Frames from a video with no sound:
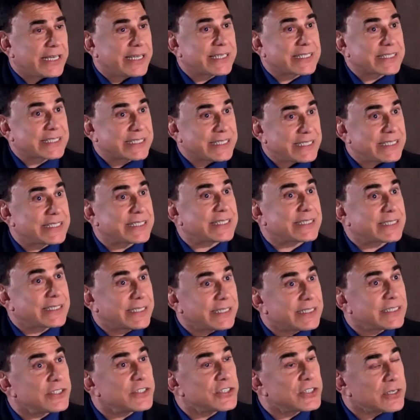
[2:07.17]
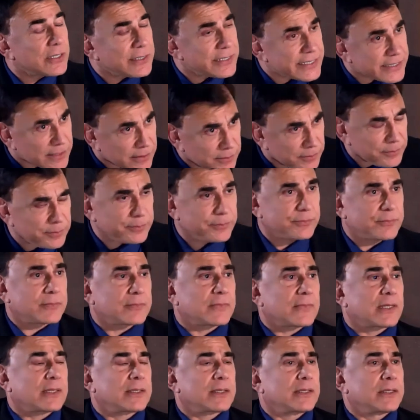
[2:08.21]
existentialism,
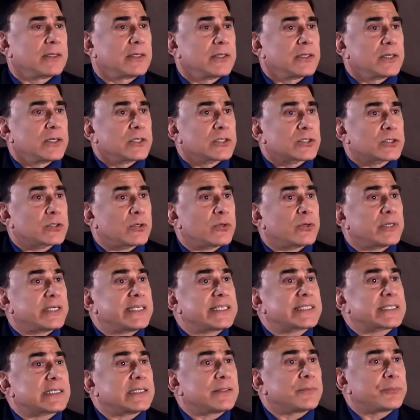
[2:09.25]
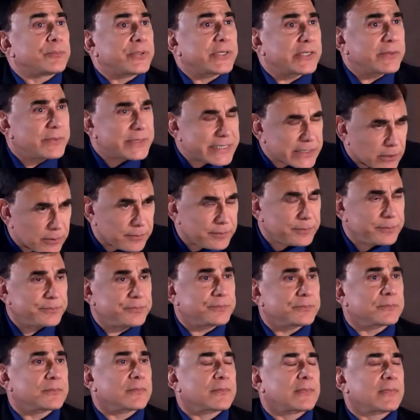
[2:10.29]
so is empiricism,
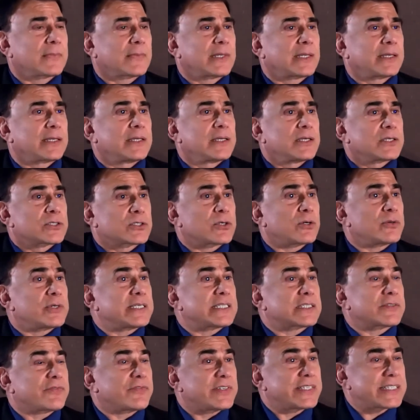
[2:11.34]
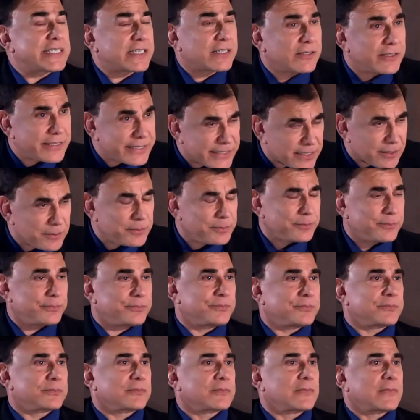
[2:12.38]
so is physicalism,
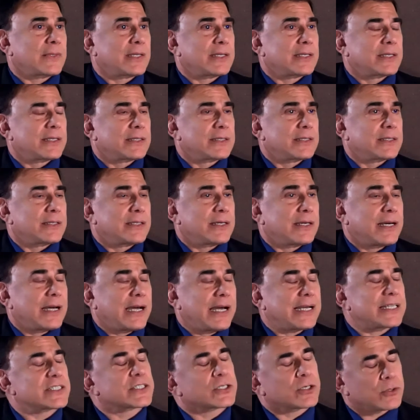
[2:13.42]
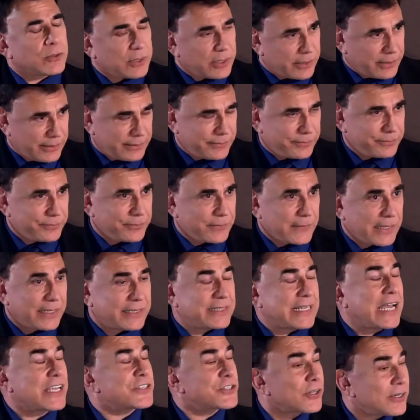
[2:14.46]
and so on.
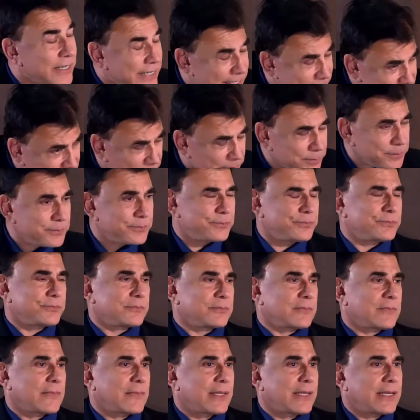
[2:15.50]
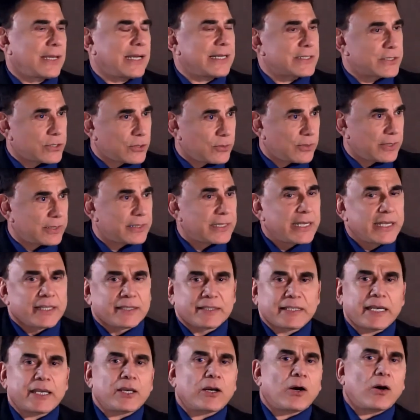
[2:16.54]
Naturalism, and so on.
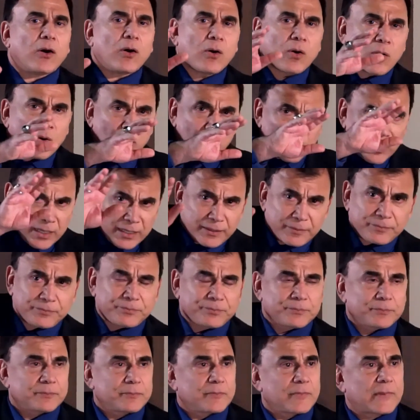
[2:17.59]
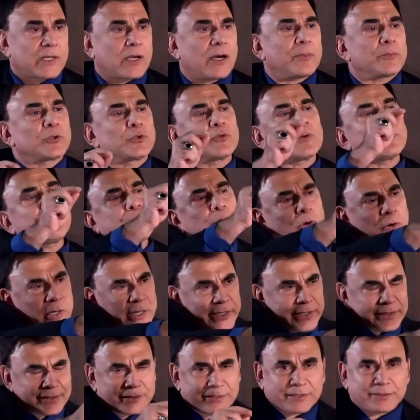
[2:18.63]
They all come to a
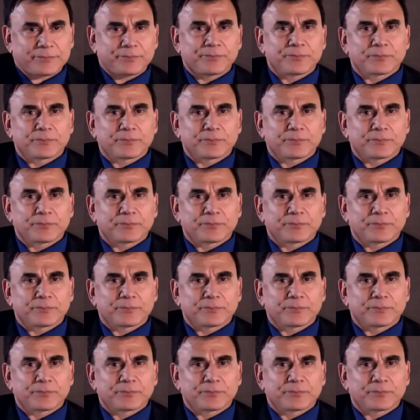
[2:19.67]
point